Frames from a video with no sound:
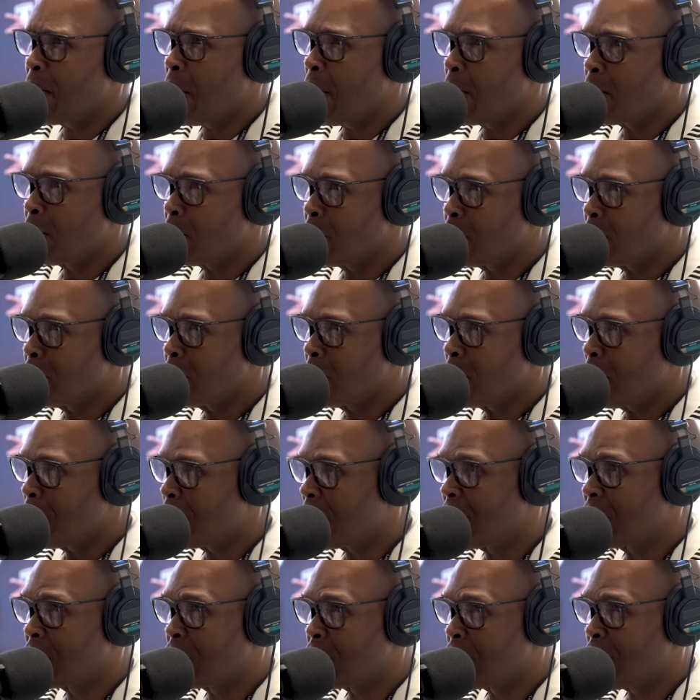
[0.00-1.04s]
And if
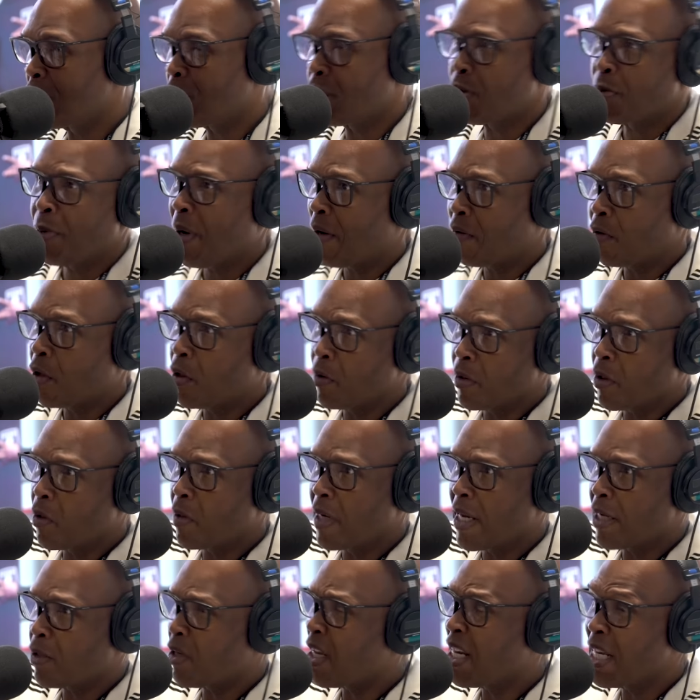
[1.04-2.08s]
this is disrespectful, don't answer.